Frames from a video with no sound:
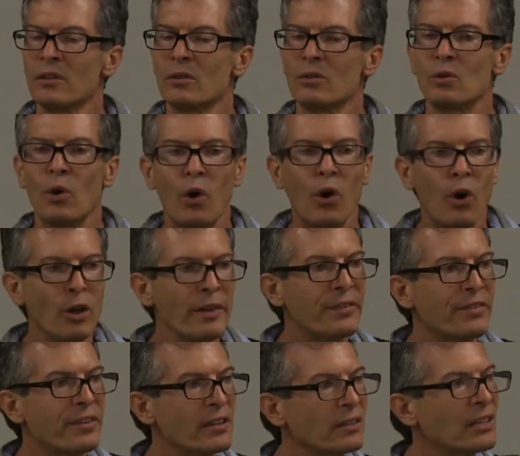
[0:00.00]
to all the
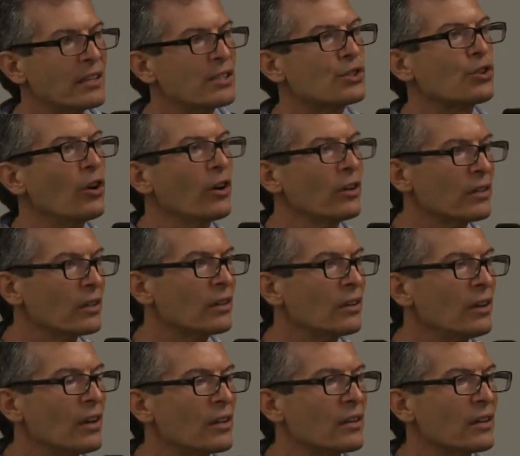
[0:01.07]
things that destroy
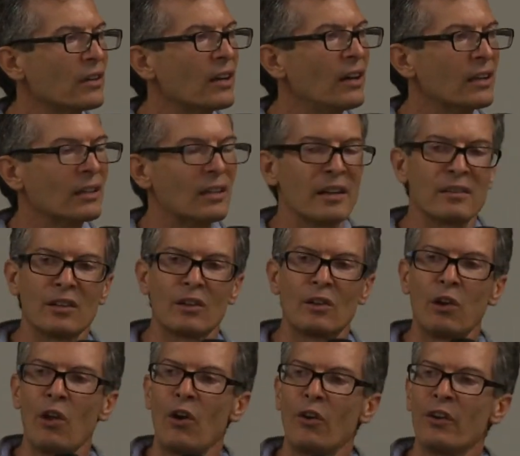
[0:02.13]
their gut, like the
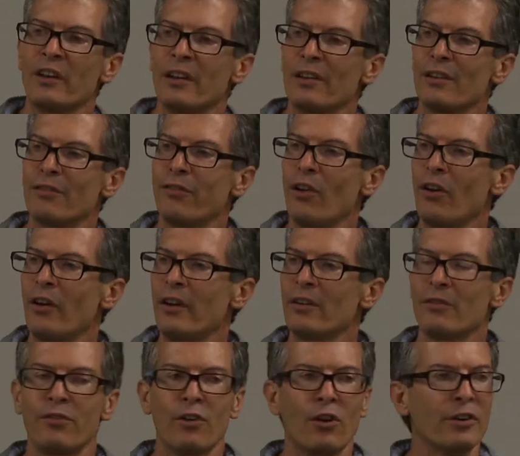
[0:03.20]
chlorine and the
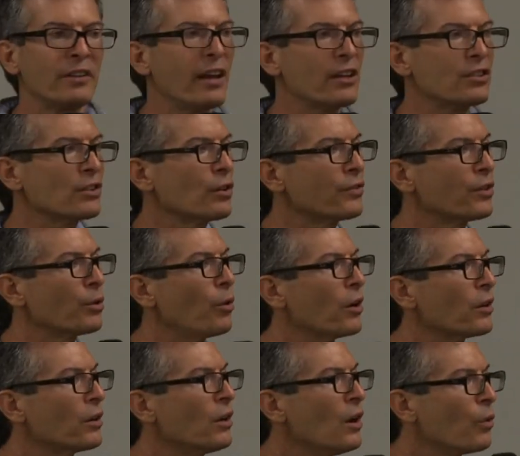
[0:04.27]
fluoridation of the
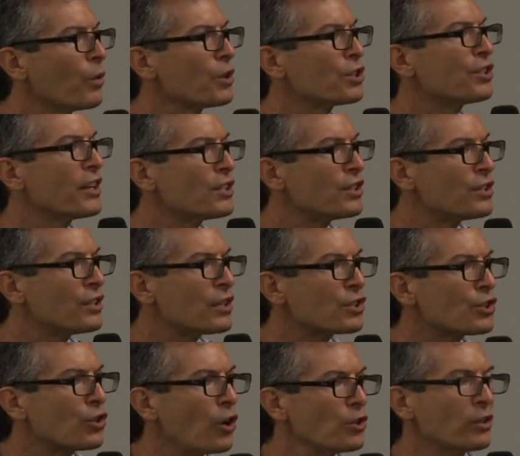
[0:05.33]
water, which they
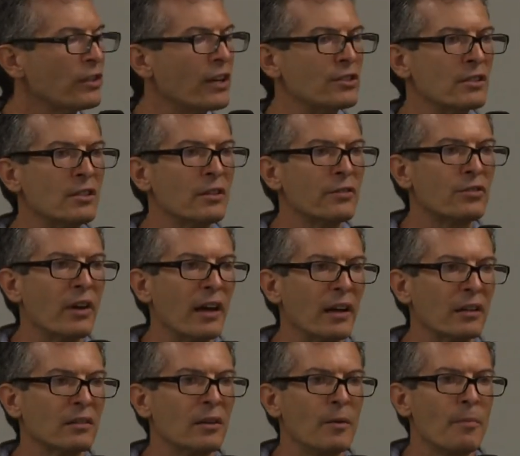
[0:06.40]
destroy the digestive
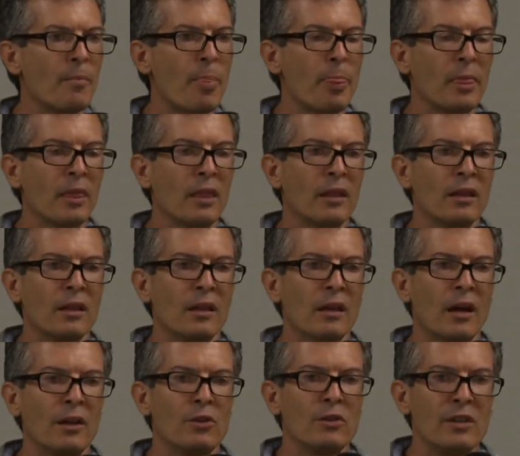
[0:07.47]
tract.
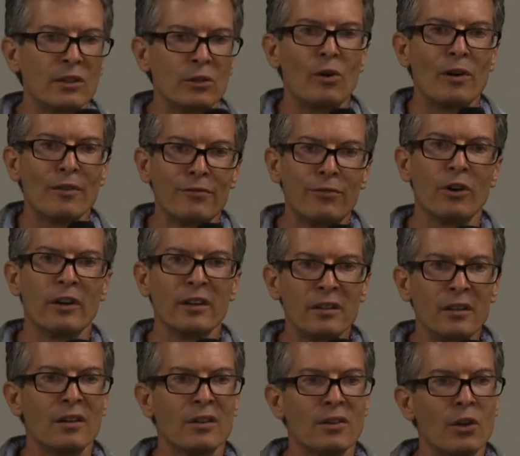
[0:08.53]
And you need to avoid
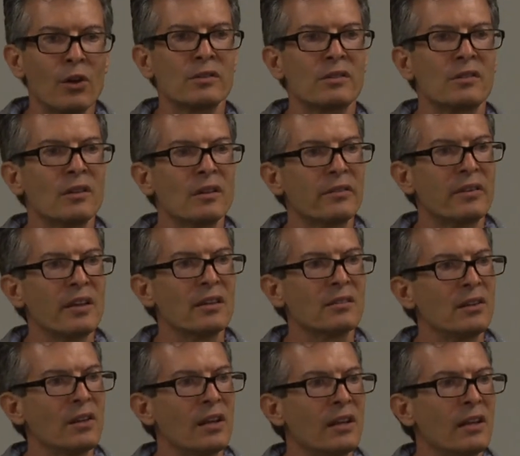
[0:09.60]
those things
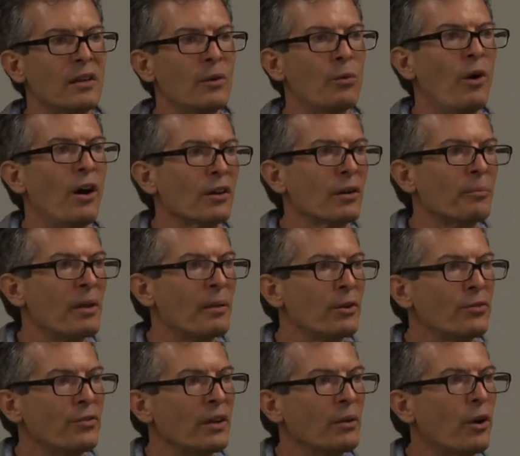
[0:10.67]
in the water. People
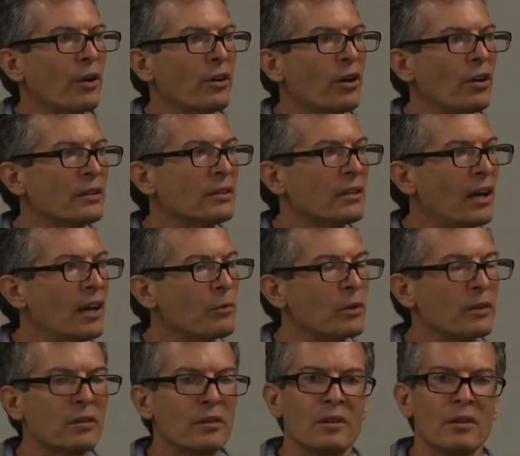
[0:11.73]
drink water all the time
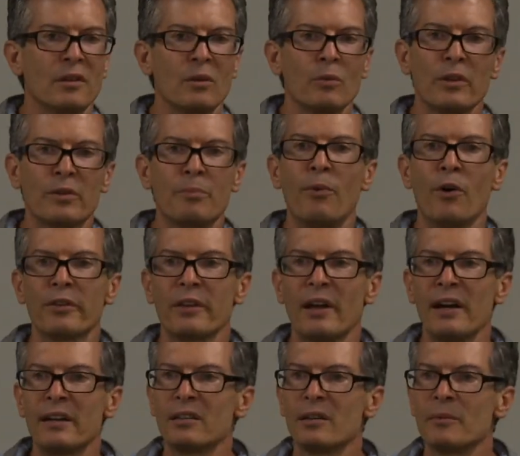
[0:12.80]
with both
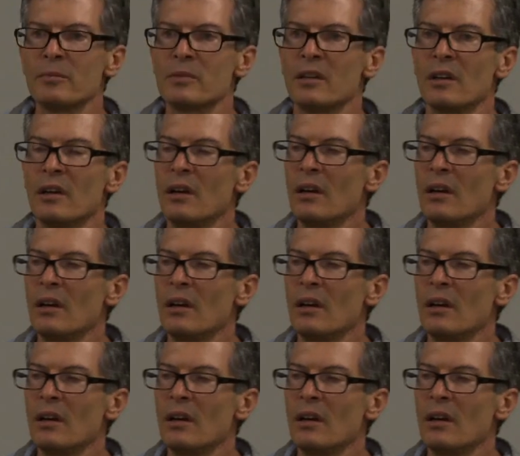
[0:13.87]
items,